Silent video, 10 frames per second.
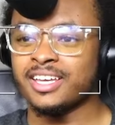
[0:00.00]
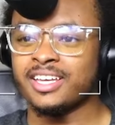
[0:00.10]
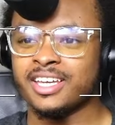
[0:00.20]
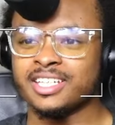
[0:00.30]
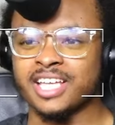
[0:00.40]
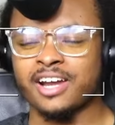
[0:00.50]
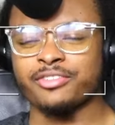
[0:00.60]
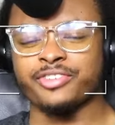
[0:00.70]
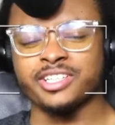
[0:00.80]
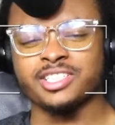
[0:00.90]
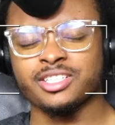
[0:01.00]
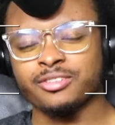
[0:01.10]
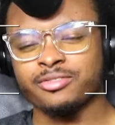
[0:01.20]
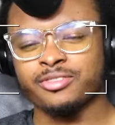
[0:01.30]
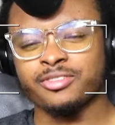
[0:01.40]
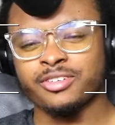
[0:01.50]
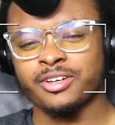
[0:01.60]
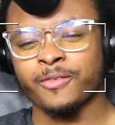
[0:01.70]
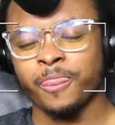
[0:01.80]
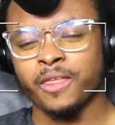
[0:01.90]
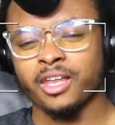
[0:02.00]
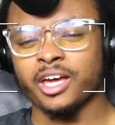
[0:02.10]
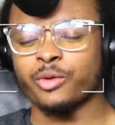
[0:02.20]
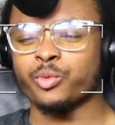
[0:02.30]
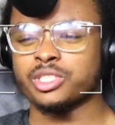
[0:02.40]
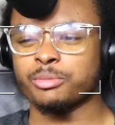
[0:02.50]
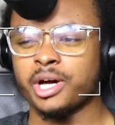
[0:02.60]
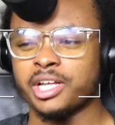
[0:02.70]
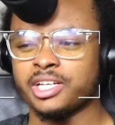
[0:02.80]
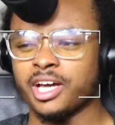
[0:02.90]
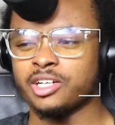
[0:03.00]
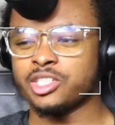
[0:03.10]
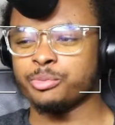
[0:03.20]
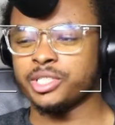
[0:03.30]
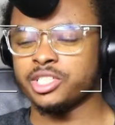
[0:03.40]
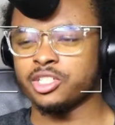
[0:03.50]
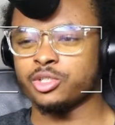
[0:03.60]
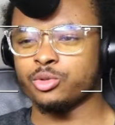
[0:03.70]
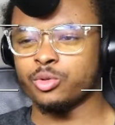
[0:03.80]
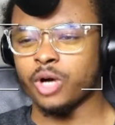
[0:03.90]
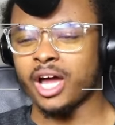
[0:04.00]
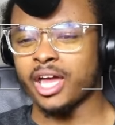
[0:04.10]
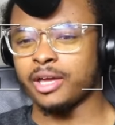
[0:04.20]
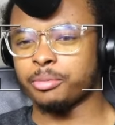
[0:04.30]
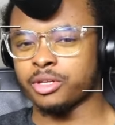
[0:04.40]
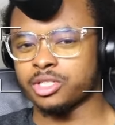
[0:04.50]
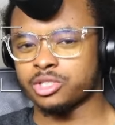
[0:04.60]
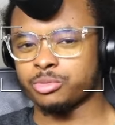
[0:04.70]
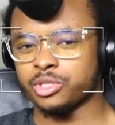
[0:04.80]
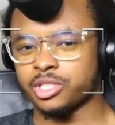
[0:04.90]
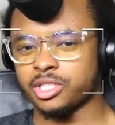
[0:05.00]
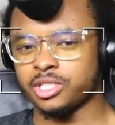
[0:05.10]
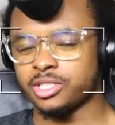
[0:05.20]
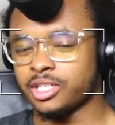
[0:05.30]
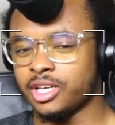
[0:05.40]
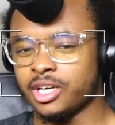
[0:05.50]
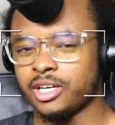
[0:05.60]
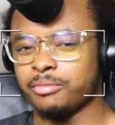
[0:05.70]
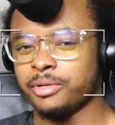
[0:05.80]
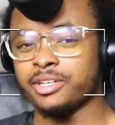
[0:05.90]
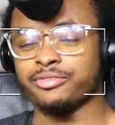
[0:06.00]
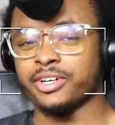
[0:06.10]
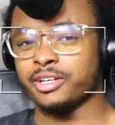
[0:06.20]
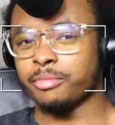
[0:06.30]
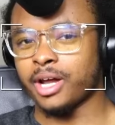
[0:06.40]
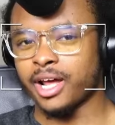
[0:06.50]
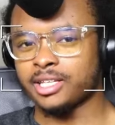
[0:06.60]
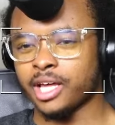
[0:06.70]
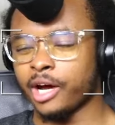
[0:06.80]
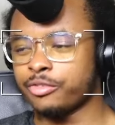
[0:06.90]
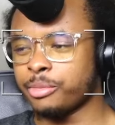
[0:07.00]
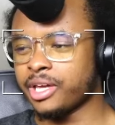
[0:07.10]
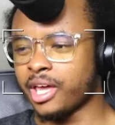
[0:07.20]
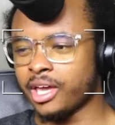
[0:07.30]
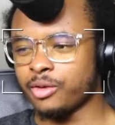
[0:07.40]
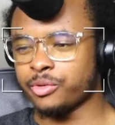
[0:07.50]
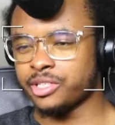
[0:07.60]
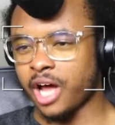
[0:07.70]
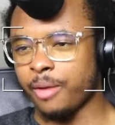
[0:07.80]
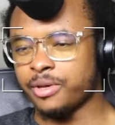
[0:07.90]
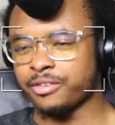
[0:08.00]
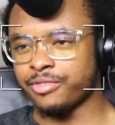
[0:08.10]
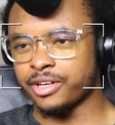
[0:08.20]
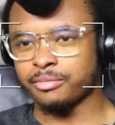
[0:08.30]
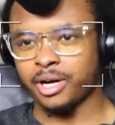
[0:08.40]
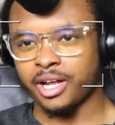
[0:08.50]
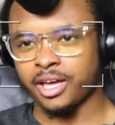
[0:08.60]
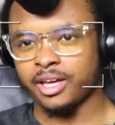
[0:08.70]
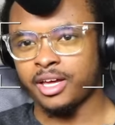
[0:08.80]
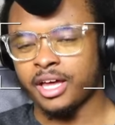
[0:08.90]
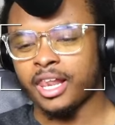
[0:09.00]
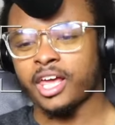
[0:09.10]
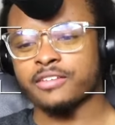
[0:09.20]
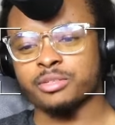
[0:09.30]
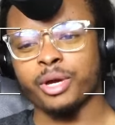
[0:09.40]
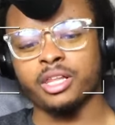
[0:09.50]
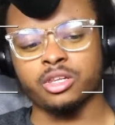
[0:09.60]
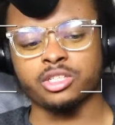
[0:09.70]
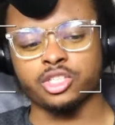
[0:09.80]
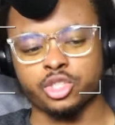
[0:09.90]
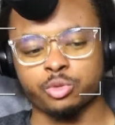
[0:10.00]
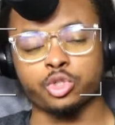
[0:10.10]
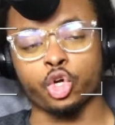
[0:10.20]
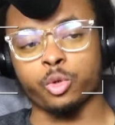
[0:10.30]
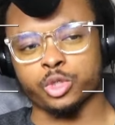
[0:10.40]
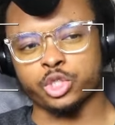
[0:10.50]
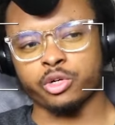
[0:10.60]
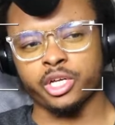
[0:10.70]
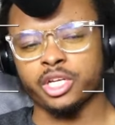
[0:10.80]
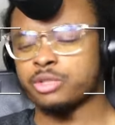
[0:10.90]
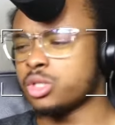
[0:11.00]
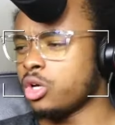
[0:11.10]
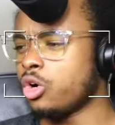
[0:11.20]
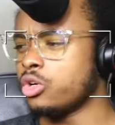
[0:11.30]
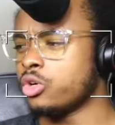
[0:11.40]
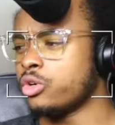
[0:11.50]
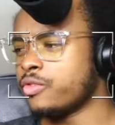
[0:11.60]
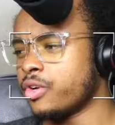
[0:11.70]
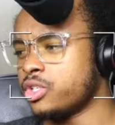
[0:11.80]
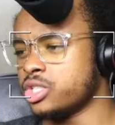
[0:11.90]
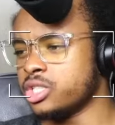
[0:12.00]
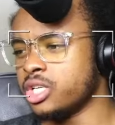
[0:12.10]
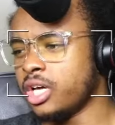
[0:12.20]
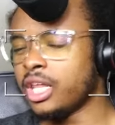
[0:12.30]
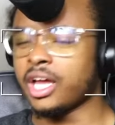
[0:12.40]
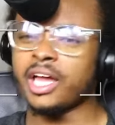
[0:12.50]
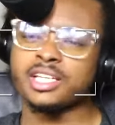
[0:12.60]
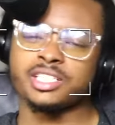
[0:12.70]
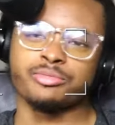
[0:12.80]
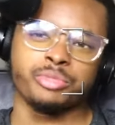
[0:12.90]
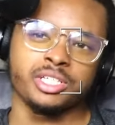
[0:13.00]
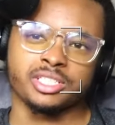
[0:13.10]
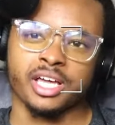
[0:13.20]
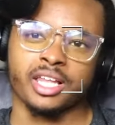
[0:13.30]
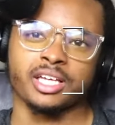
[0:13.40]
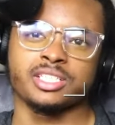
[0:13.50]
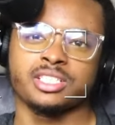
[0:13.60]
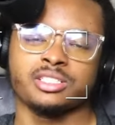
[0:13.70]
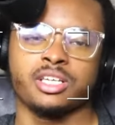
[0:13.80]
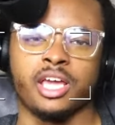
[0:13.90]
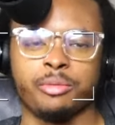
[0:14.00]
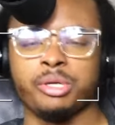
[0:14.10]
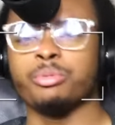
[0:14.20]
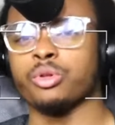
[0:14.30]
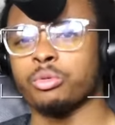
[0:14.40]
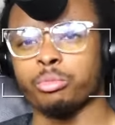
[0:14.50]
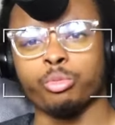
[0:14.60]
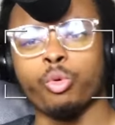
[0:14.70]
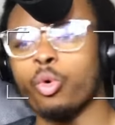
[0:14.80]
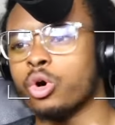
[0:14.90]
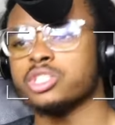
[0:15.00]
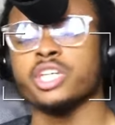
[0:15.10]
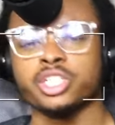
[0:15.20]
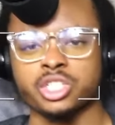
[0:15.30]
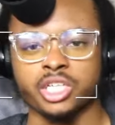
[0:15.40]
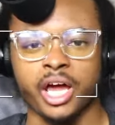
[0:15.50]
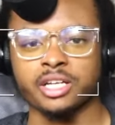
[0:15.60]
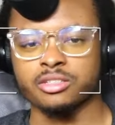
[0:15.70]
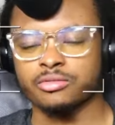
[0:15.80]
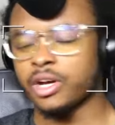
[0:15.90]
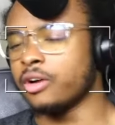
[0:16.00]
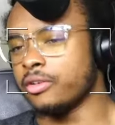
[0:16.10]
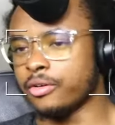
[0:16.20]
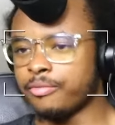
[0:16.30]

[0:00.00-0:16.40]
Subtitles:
person? Is that offensive? Like, would somebody in the LGBTQIA+ community be offended by that? The alphabet gang, would y'all be offended by that? Like, if somebody looked at you and thought you were straight and you said, oh no, you're a virgin, like, I guess it means that, like, gay people are more sexually active. I don't know.